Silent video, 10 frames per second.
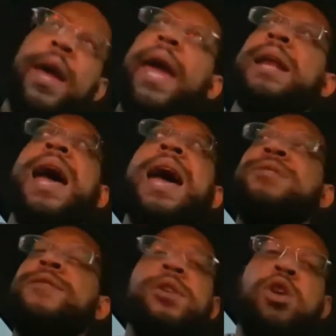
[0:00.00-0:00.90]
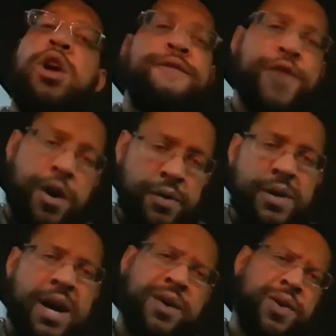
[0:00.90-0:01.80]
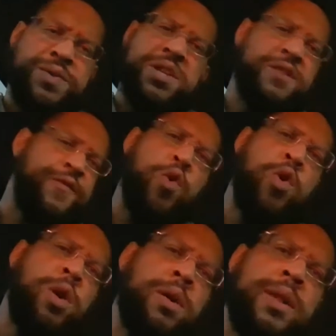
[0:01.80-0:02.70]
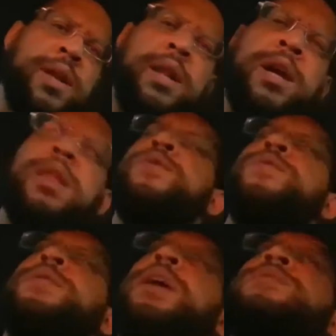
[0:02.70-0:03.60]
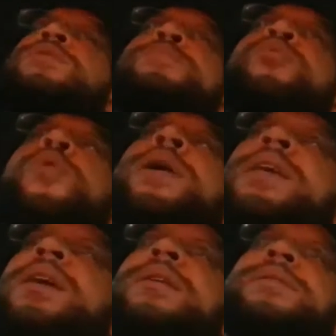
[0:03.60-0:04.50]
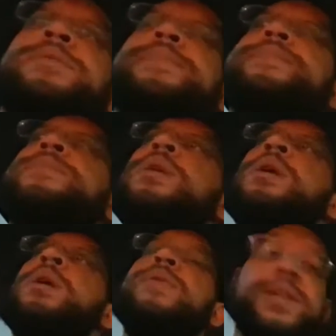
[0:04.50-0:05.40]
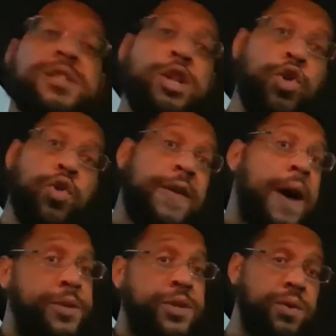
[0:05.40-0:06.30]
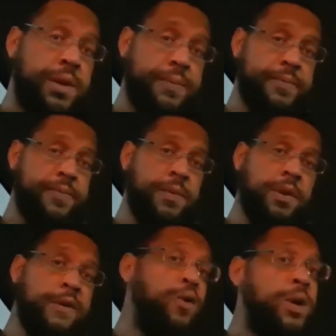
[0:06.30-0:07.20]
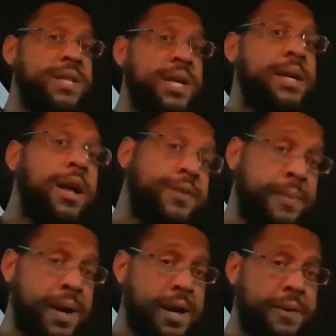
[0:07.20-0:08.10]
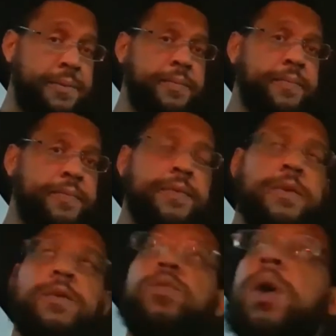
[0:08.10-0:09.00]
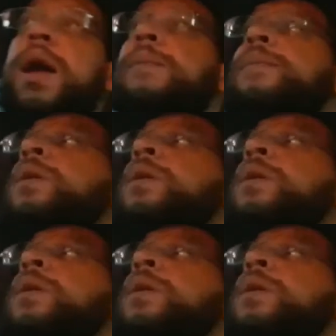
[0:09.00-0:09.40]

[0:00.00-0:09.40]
And I haven't even gone further. Those are just 4 levels. And so the point is, that's a lucrative opportunity for $10 a month, right?